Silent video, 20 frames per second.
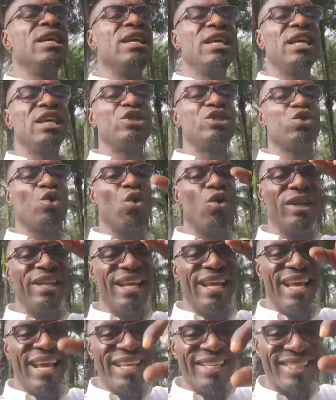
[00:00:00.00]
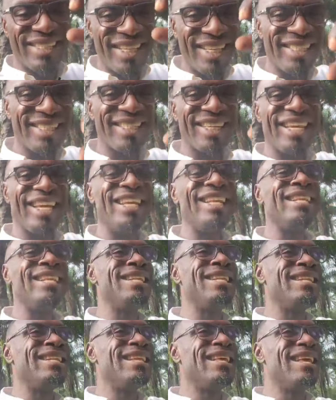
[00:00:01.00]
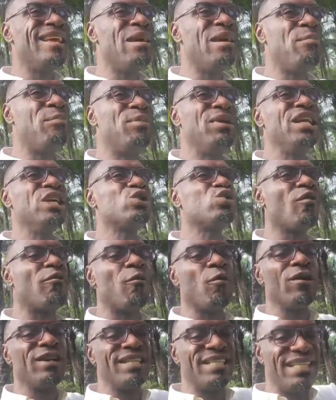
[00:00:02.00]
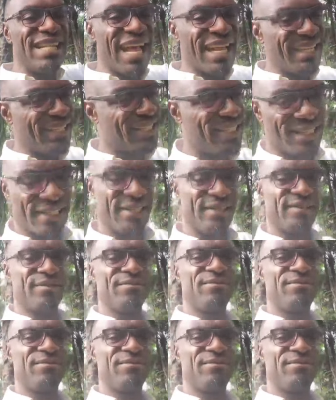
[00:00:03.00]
It only exists in a place of originality.